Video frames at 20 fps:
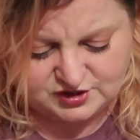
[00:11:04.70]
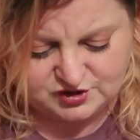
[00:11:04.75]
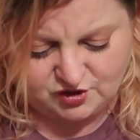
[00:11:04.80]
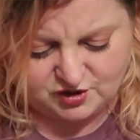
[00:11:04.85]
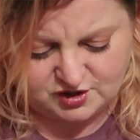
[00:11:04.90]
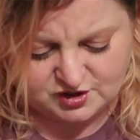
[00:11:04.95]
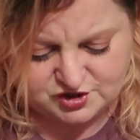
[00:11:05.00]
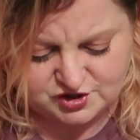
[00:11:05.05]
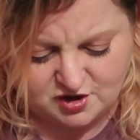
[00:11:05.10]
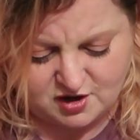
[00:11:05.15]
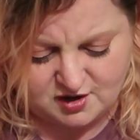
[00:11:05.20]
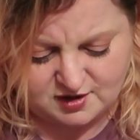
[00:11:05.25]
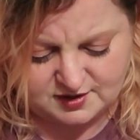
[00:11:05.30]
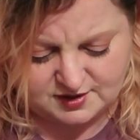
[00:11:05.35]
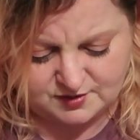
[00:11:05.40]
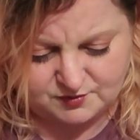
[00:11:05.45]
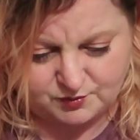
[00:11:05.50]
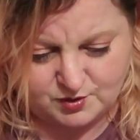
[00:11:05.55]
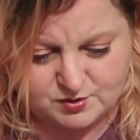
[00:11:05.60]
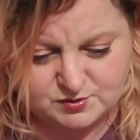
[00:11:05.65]
dark
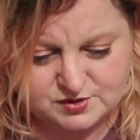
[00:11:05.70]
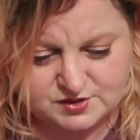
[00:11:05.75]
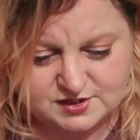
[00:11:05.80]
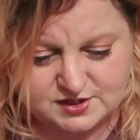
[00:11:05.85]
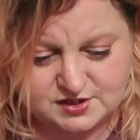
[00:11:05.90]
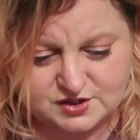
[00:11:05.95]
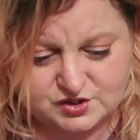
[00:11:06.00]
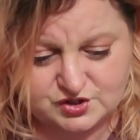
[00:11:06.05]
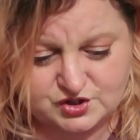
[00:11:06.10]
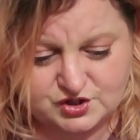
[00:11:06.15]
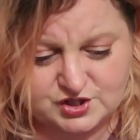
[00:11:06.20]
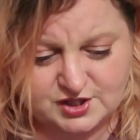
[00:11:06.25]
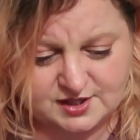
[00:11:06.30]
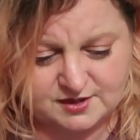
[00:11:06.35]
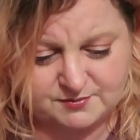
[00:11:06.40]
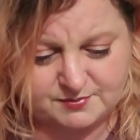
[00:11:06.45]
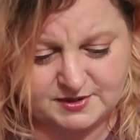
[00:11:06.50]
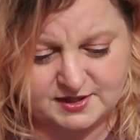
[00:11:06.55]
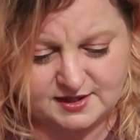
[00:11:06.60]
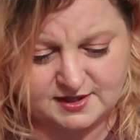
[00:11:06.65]
chocolate roasted
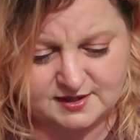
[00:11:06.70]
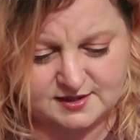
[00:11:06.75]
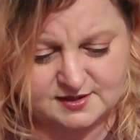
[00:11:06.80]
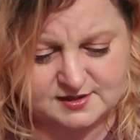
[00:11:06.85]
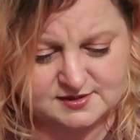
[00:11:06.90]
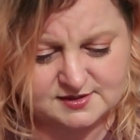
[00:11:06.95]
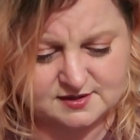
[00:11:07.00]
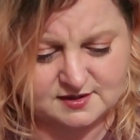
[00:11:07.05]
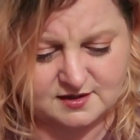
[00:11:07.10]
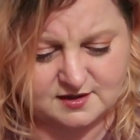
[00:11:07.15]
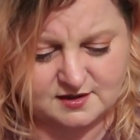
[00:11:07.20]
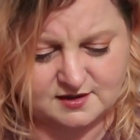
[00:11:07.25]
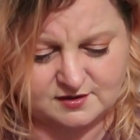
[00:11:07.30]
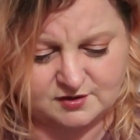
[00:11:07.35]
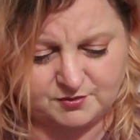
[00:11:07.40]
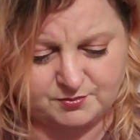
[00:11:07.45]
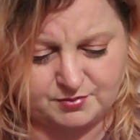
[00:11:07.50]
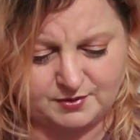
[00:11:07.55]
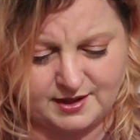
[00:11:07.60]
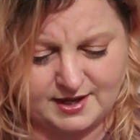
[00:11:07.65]
chickpeas.
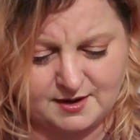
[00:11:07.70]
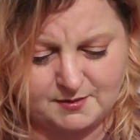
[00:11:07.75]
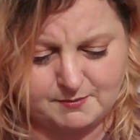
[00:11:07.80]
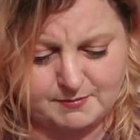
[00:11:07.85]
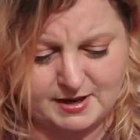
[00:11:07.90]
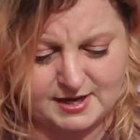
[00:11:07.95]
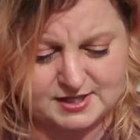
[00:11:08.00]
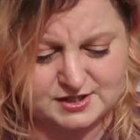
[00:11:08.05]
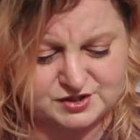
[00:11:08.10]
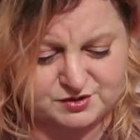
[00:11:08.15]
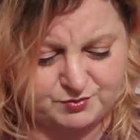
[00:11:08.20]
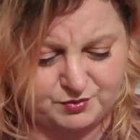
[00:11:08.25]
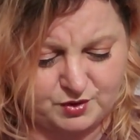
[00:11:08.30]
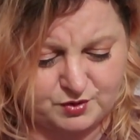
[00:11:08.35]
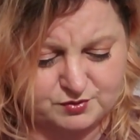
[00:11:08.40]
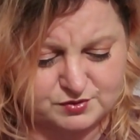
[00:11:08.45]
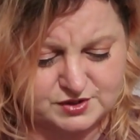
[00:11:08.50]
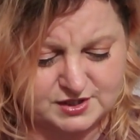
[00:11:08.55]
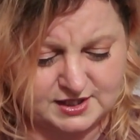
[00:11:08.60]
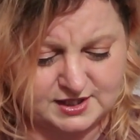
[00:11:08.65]
They're plant-based
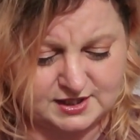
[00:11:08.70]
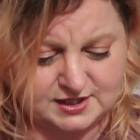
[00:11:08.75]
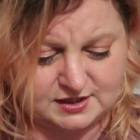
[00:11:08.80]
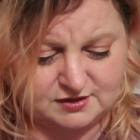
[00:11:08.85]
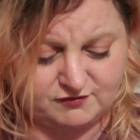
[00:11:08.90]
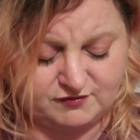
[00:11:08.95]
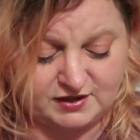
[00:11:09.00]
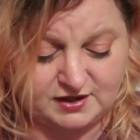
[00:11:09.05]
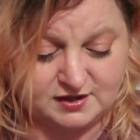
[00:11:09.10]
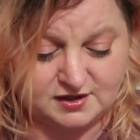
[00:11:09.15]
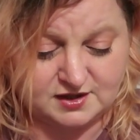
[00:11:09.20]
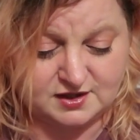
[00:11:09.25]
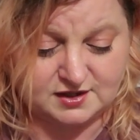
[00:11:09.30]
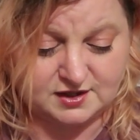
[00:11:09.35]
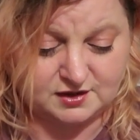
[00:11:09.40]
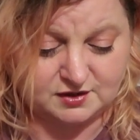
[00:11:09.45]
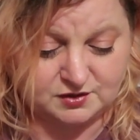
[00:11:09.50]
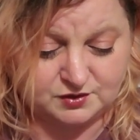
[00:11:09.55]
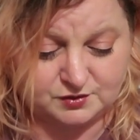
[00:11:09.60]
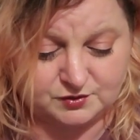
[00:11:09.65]
protein, vegan
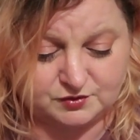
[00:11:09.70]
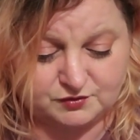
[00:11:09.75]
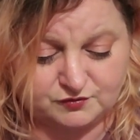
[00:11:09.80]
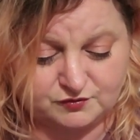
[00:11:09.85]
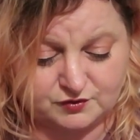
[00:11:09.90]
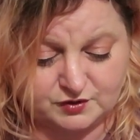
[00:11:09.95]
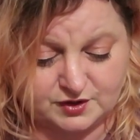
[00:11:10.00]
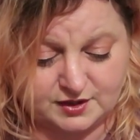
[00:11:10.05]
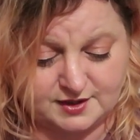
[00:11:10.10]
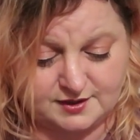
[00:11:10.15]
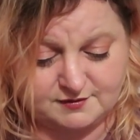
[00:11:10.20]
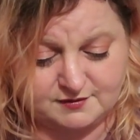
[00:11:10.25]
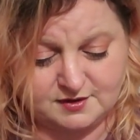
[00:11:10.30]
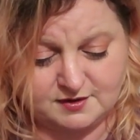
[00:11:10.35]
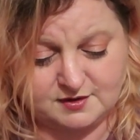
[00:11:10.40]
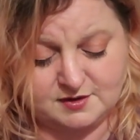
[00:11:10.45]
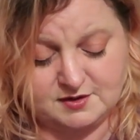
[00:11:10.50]
and gluten-free.